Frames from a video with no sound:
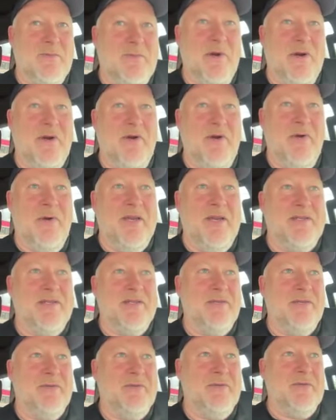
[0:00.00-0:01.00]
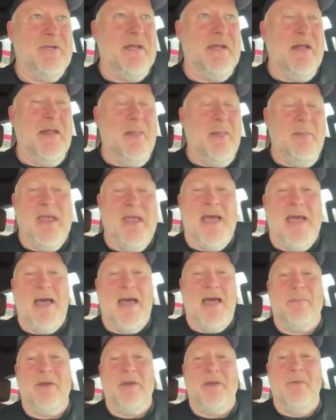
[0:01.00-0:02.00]
we're going to be
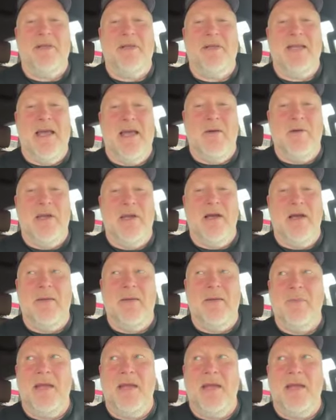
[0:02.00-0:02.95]
happy with the outcome.